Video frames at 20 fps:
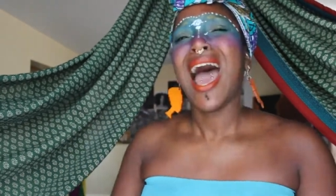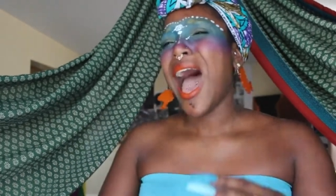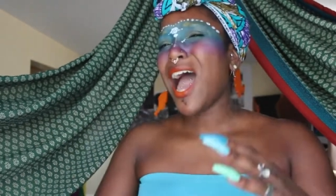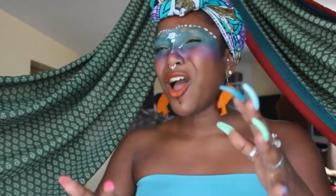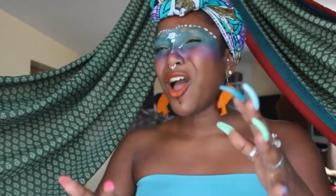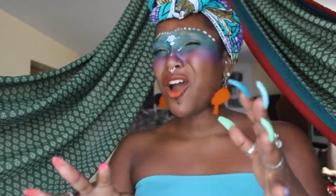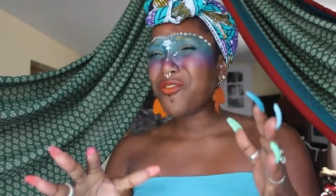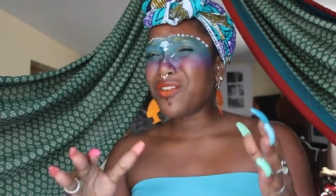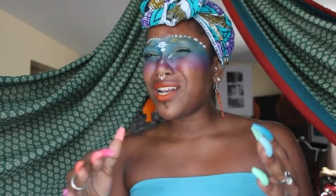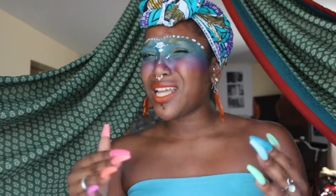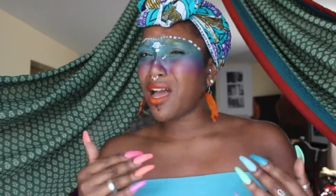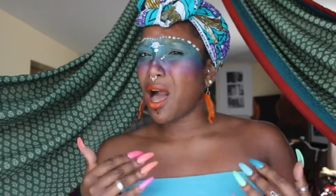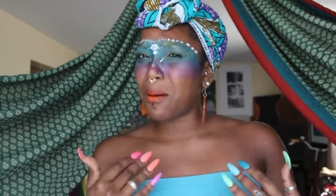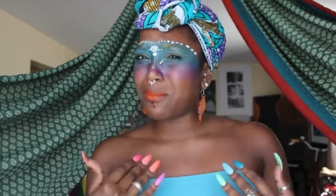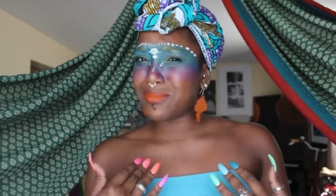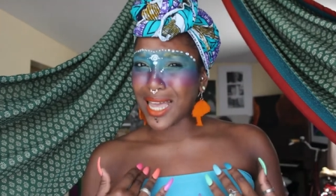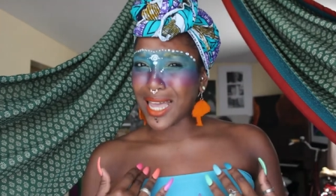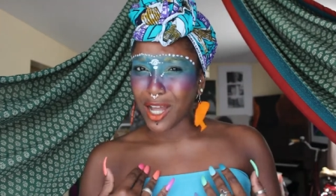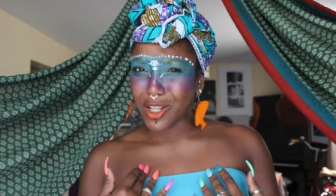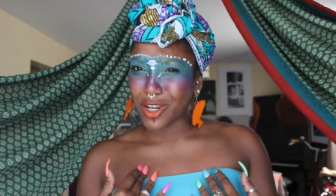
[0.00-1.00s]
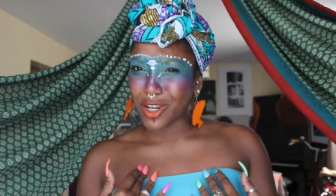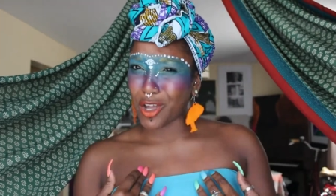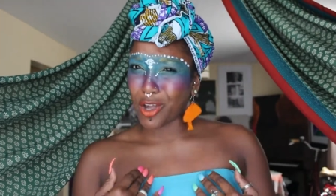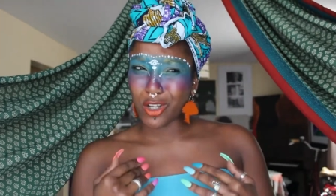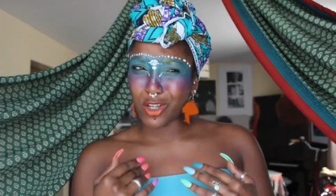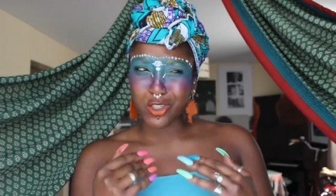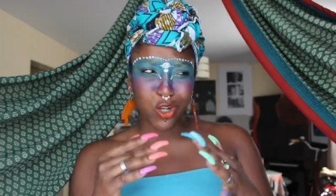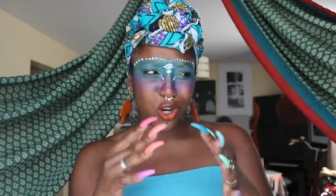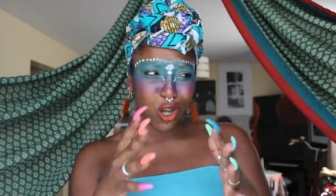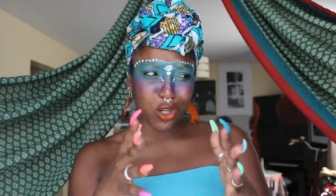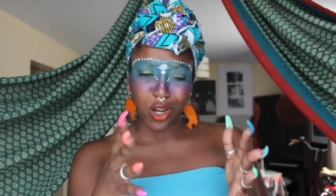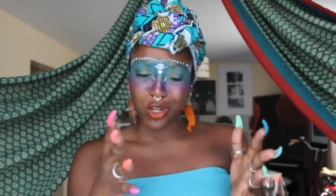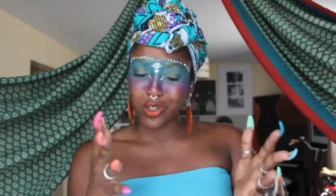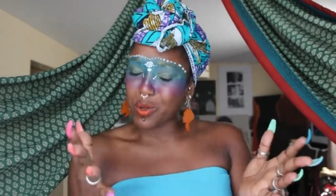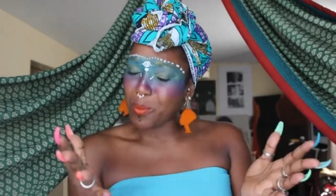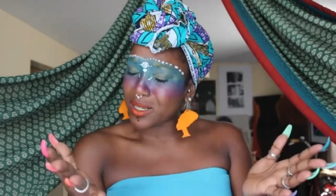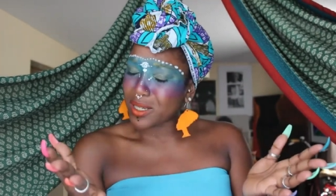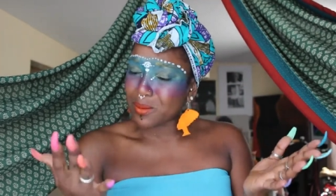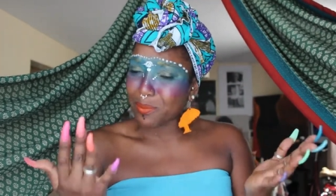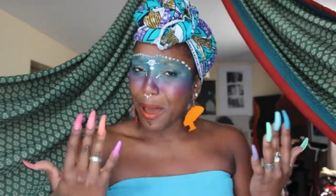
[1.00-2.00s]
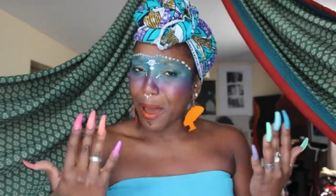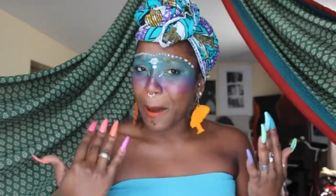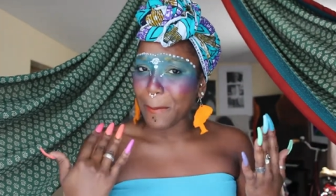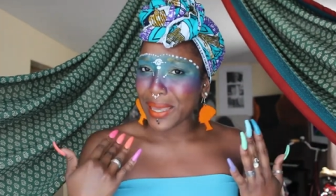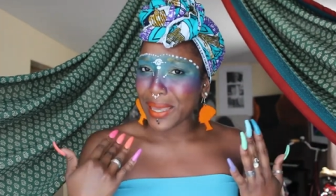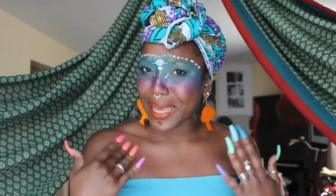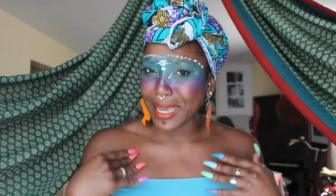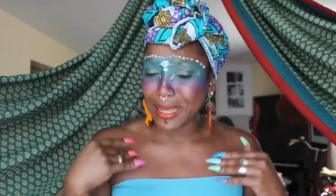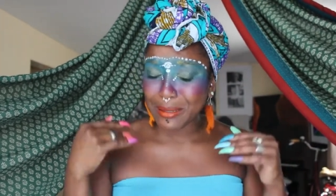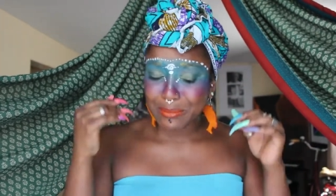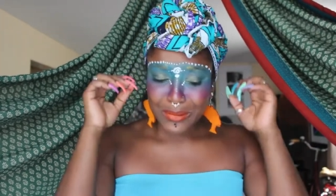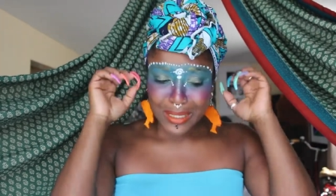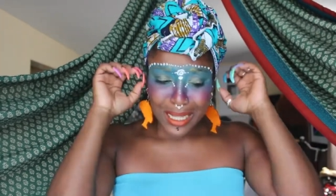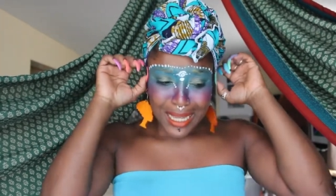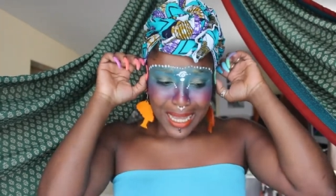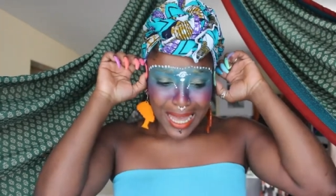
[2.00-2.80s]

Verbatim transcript: I can't really calm down, you know, because you don't know too much about me.